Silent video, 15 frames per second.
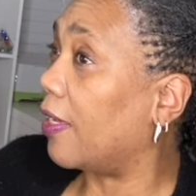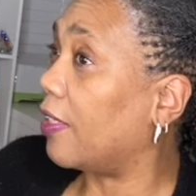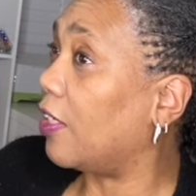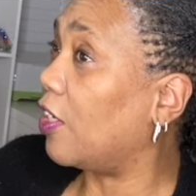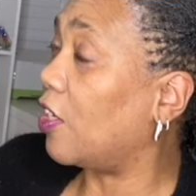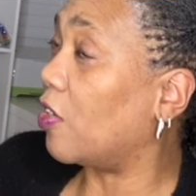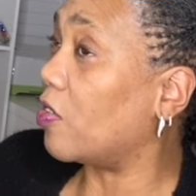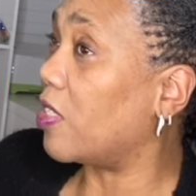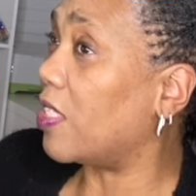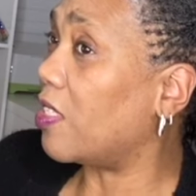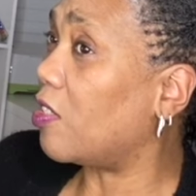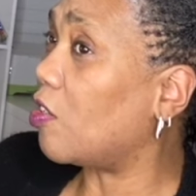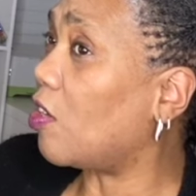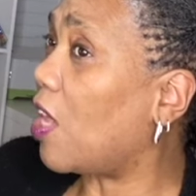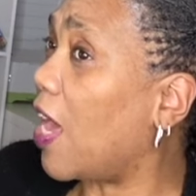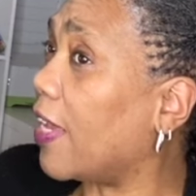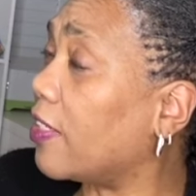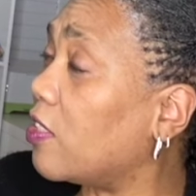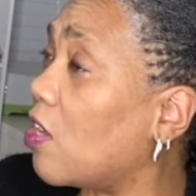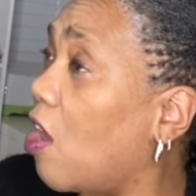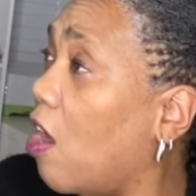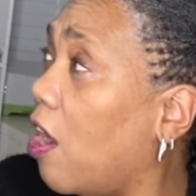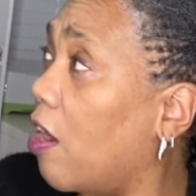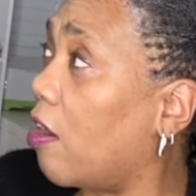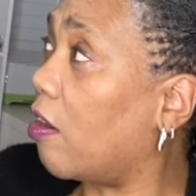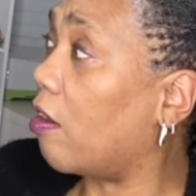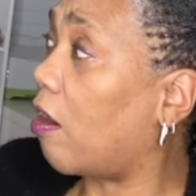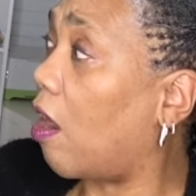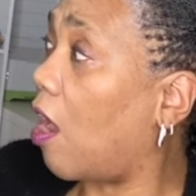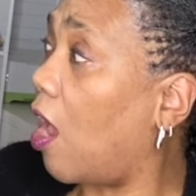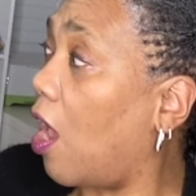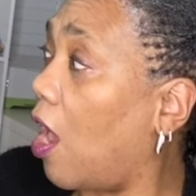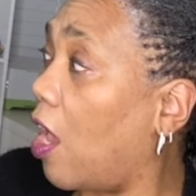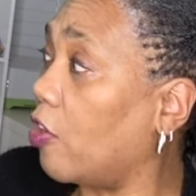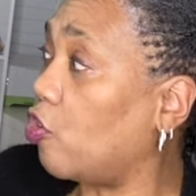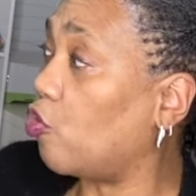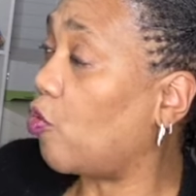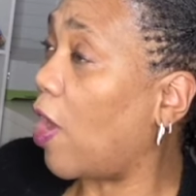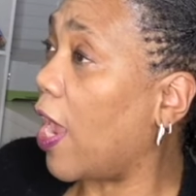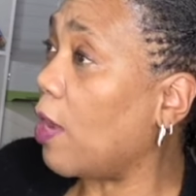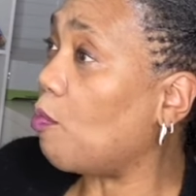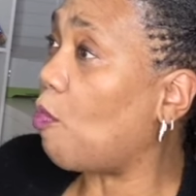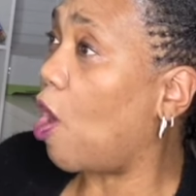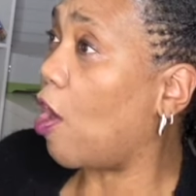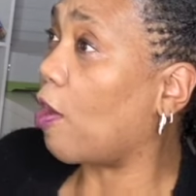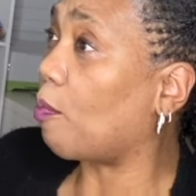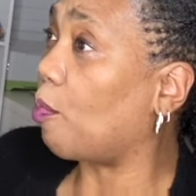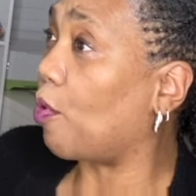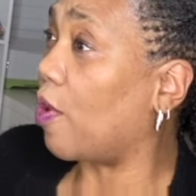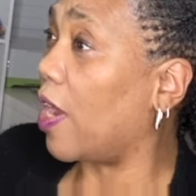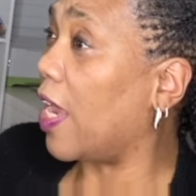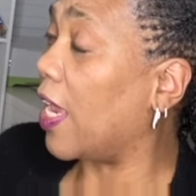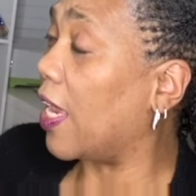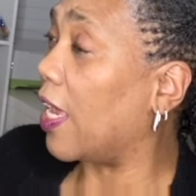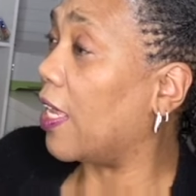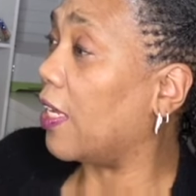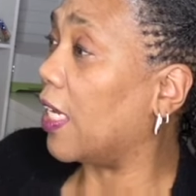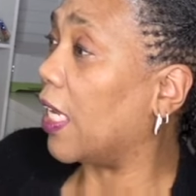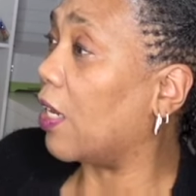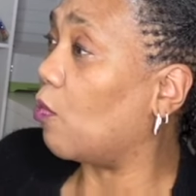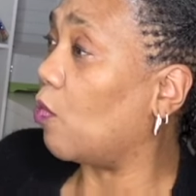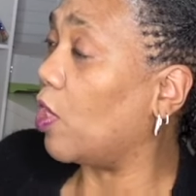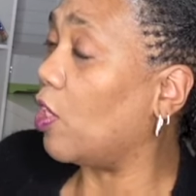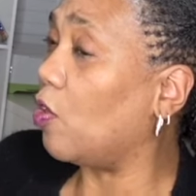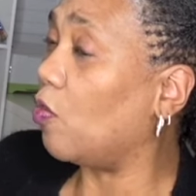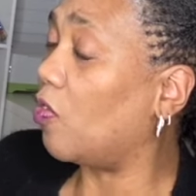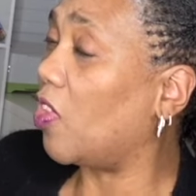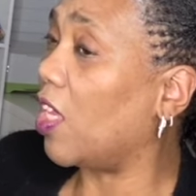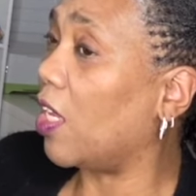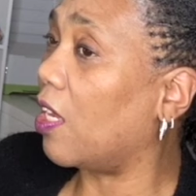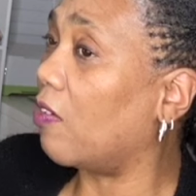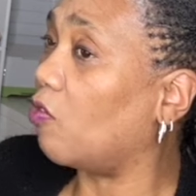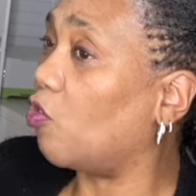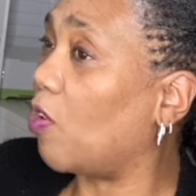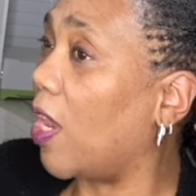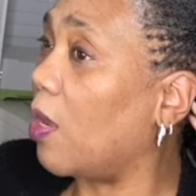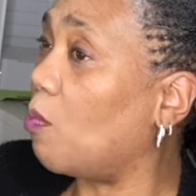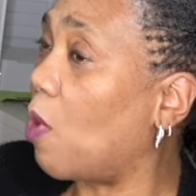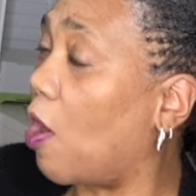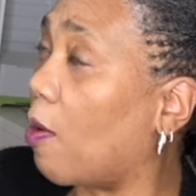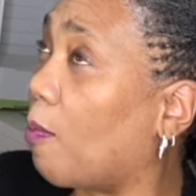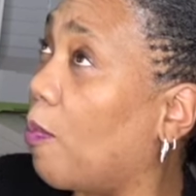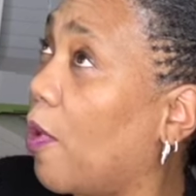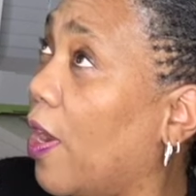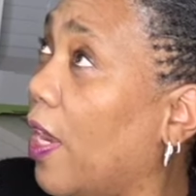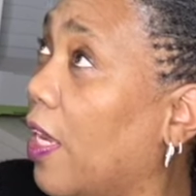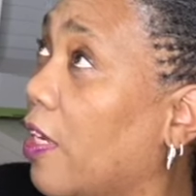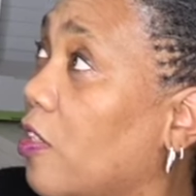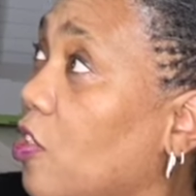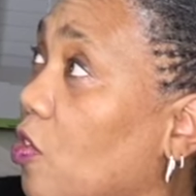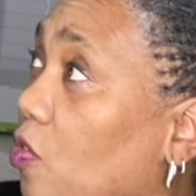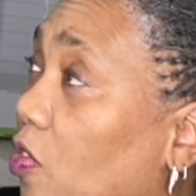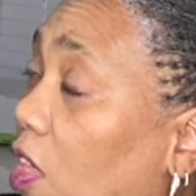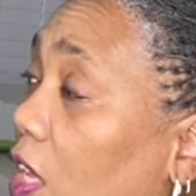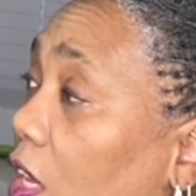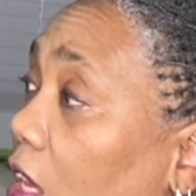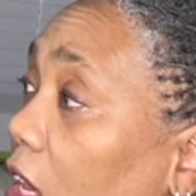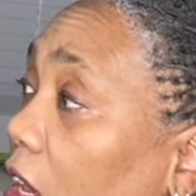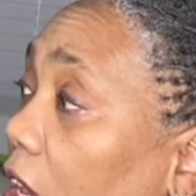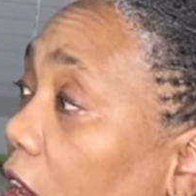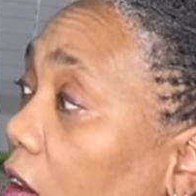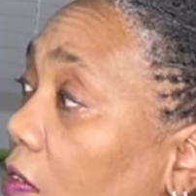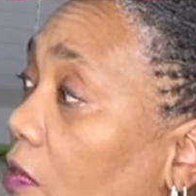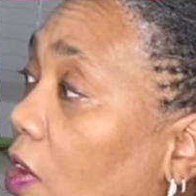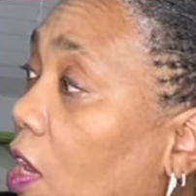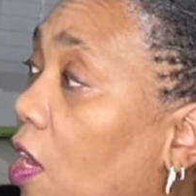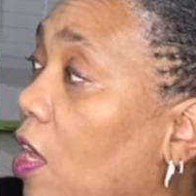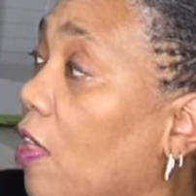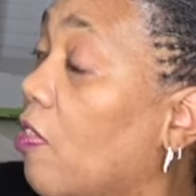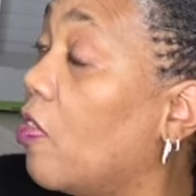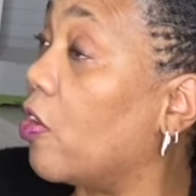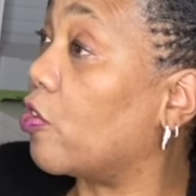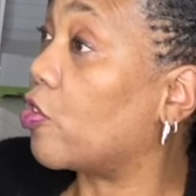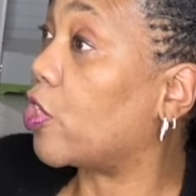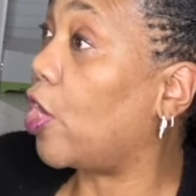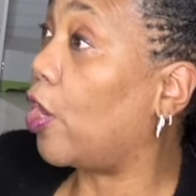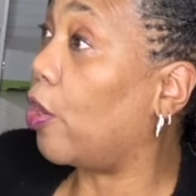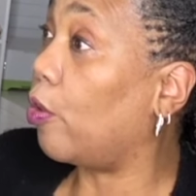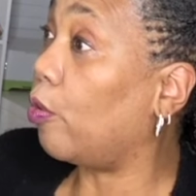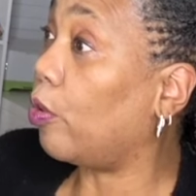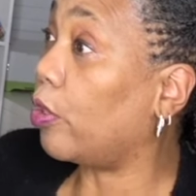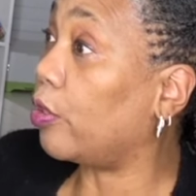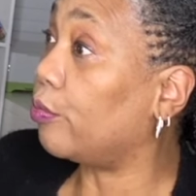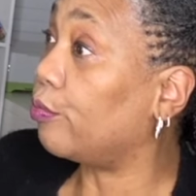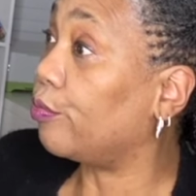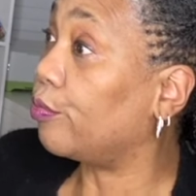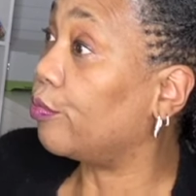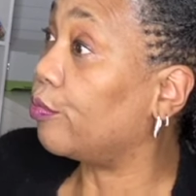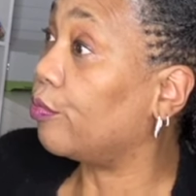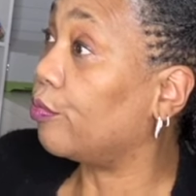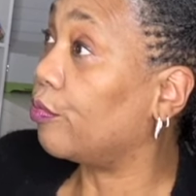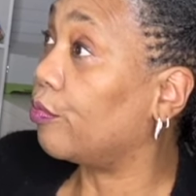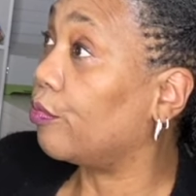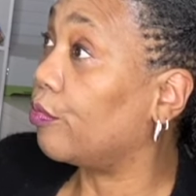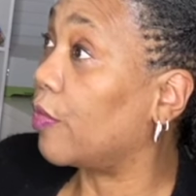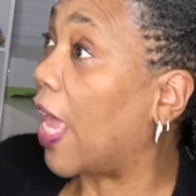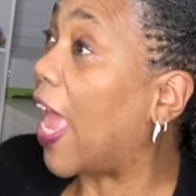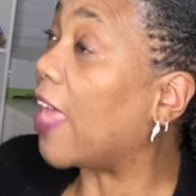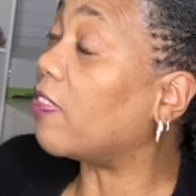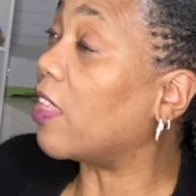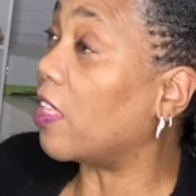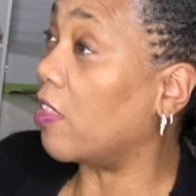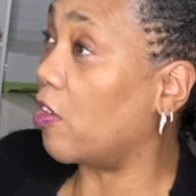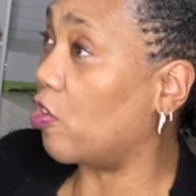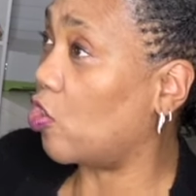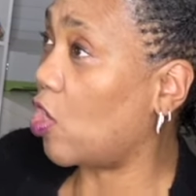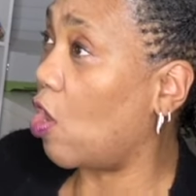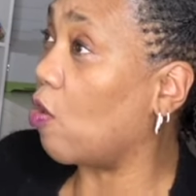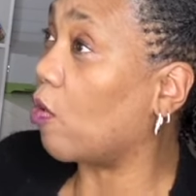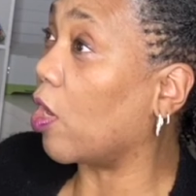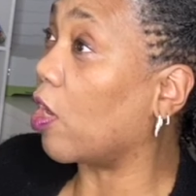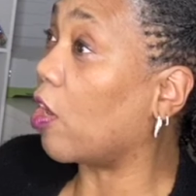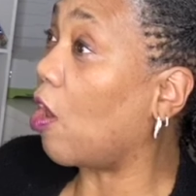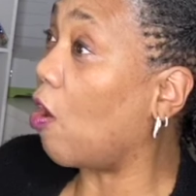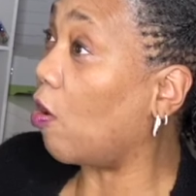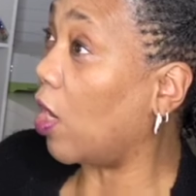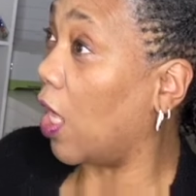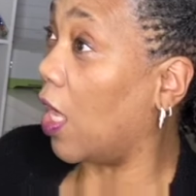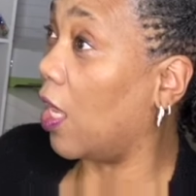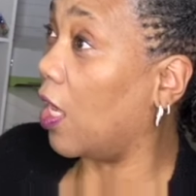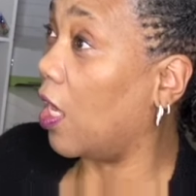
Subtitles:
Yeah. Sister Locs are a trademark brand. Mm-hmm. And when you think of trademark brands, you think of there's Coke, and then there's Coca-Cola.